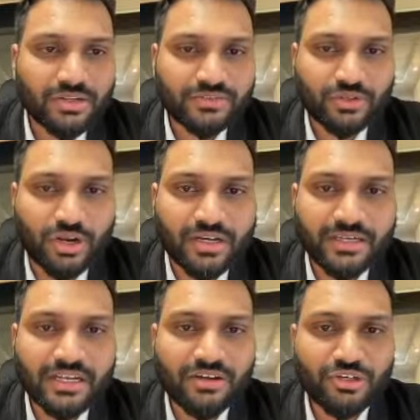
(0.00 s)
you are
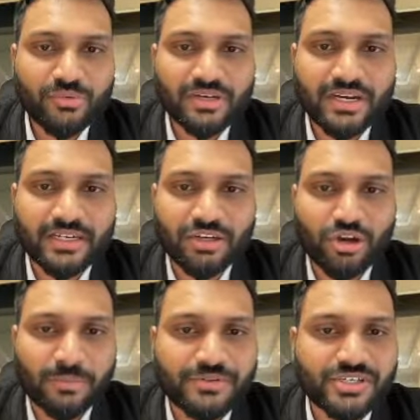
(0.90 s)
scrolling down, you will get an
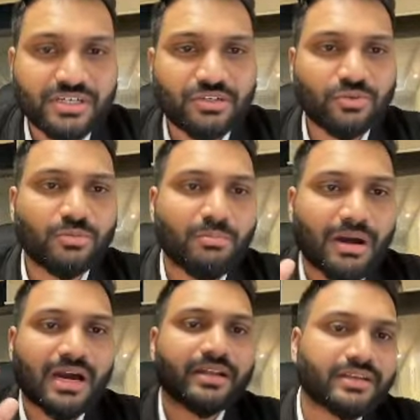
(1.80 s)
option to
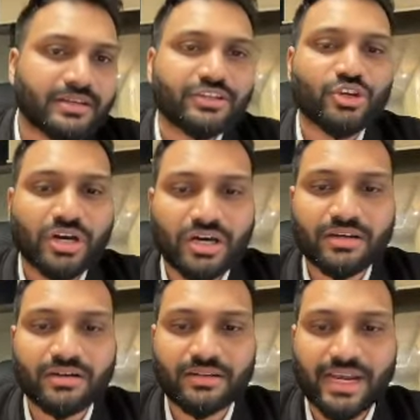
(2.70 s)
mark
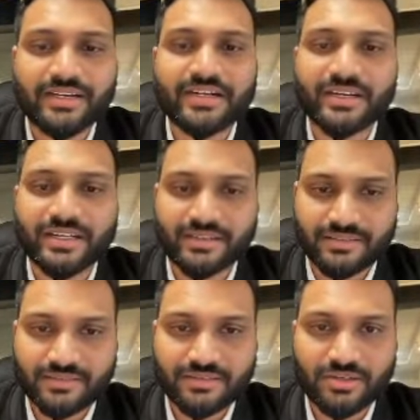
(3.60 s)
your
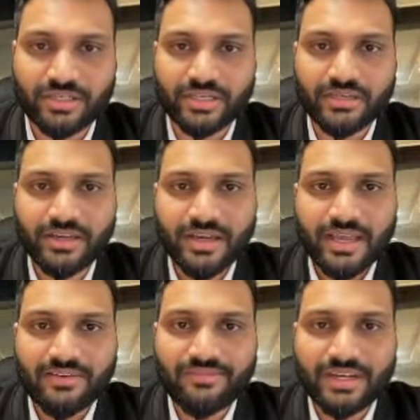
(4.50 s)
attendance. Okay,
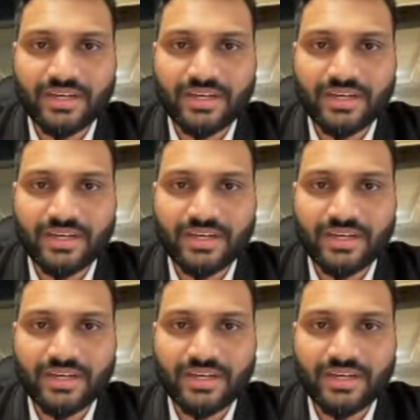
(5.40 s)
every